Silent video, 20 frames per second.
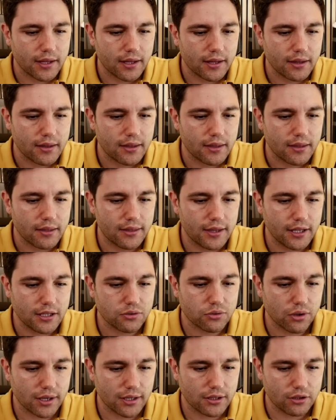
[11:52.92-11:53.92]
This
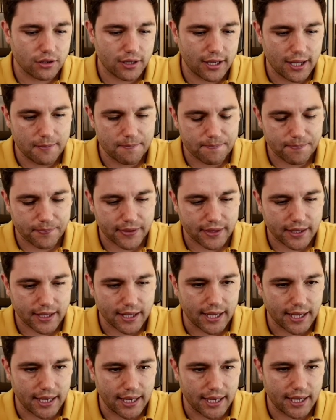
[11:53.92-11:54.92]
rook into here
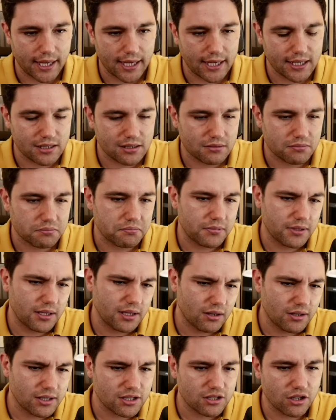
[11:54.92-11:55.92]
is
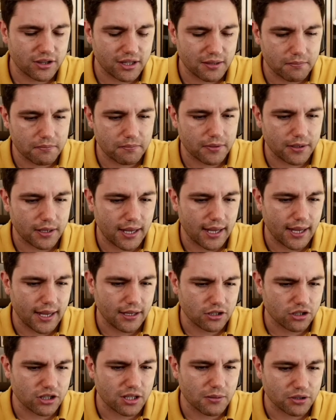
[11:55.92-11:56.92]
it's not
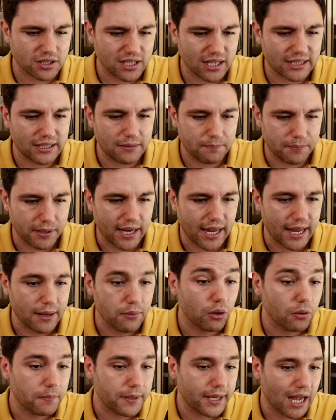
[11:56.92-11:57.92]
the most active, but it
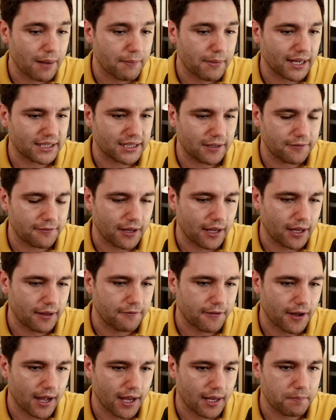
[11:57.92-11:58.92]
will become active if
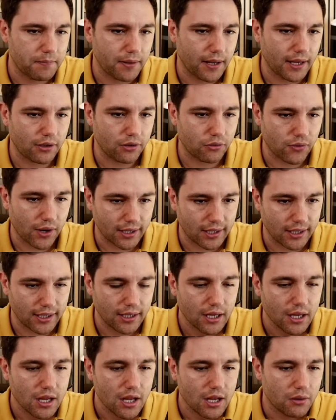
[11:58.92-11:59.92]
I play correctly,
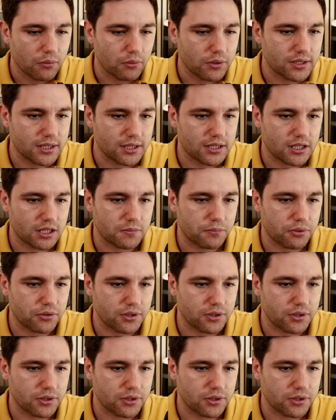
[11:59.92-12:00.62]
which is just pushing